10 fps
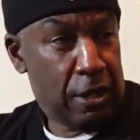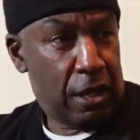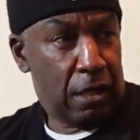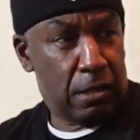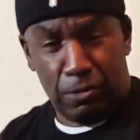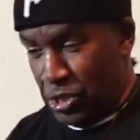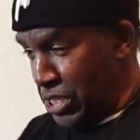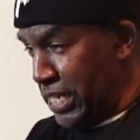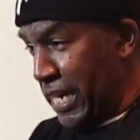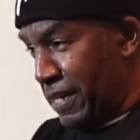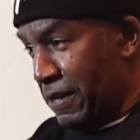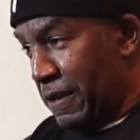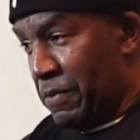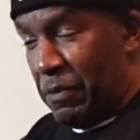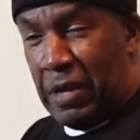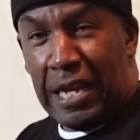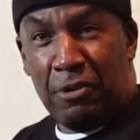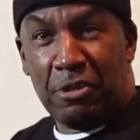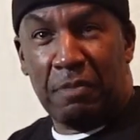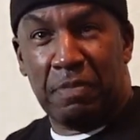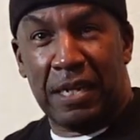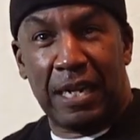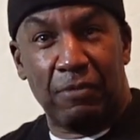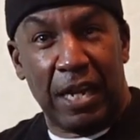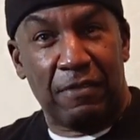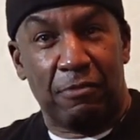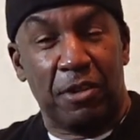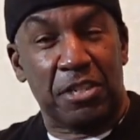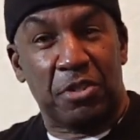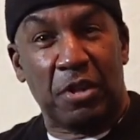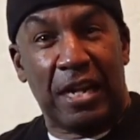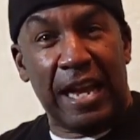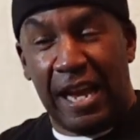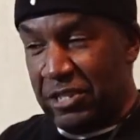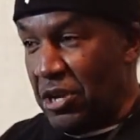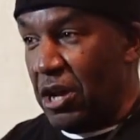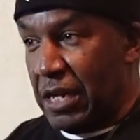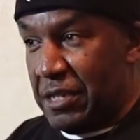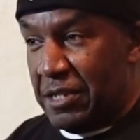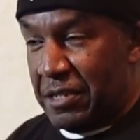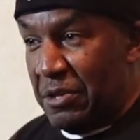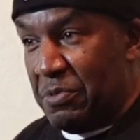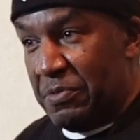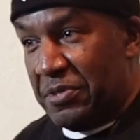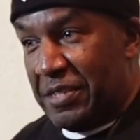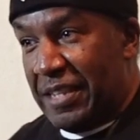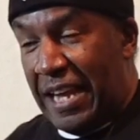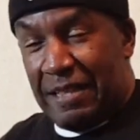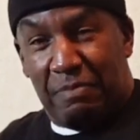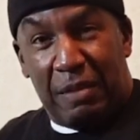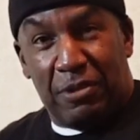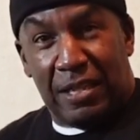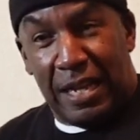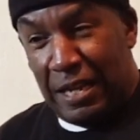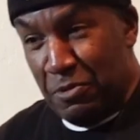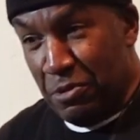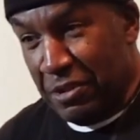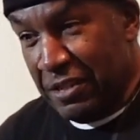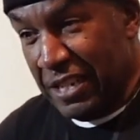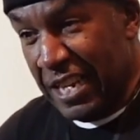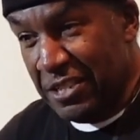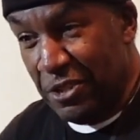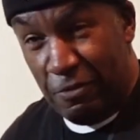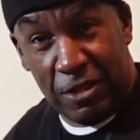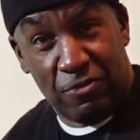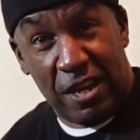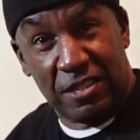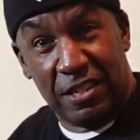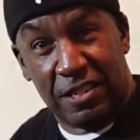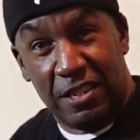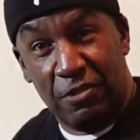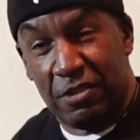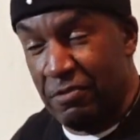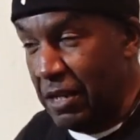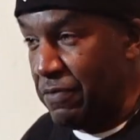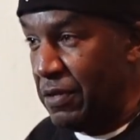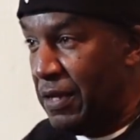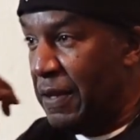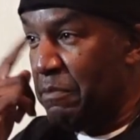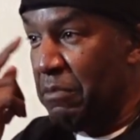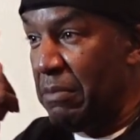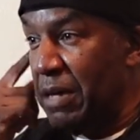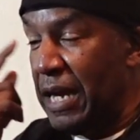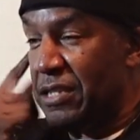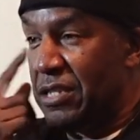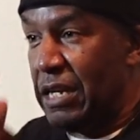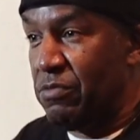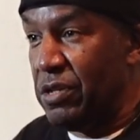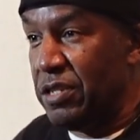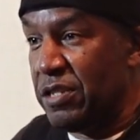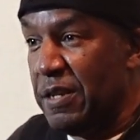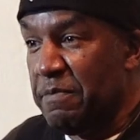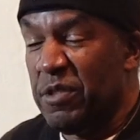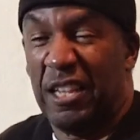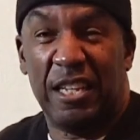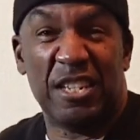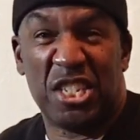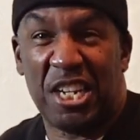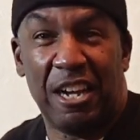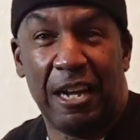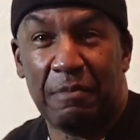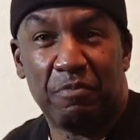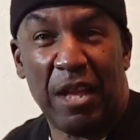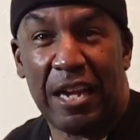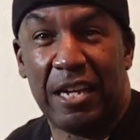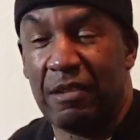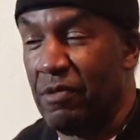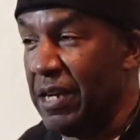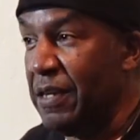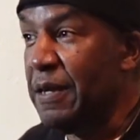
Oh shit. We going up in there. We even went to a class talking to students. People thought, like, who are these dudes? We dressed in suits or whatever. My mindset was lunchtime. I couldn't wait.